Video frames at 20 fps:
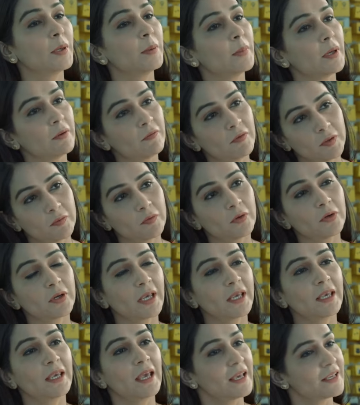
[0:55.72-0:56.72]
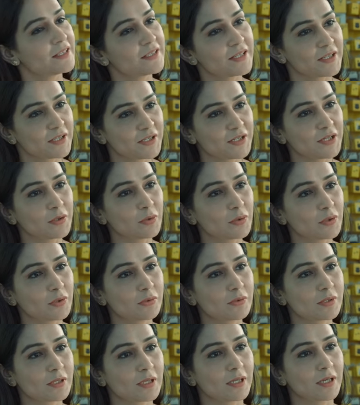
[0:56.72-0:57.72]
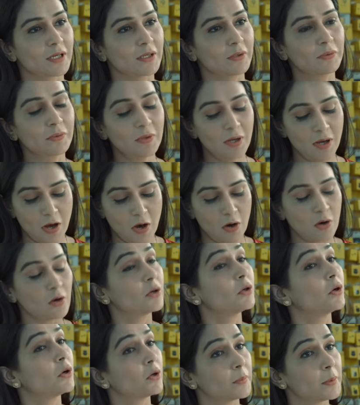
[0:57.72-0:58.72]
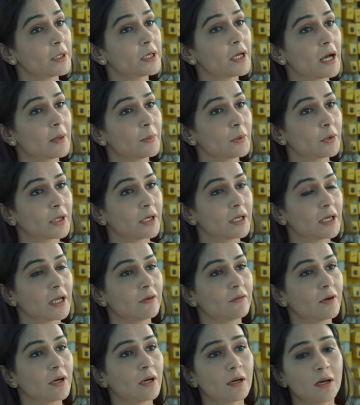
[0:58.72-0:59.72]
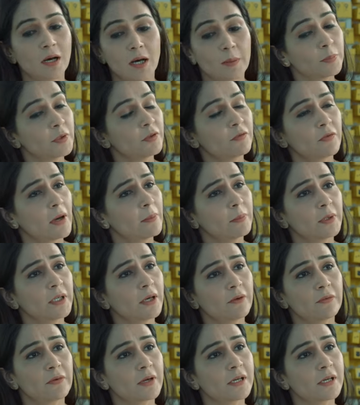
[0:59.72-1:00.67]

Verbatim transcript: using my X60 as of now Apart from using it for all normal things,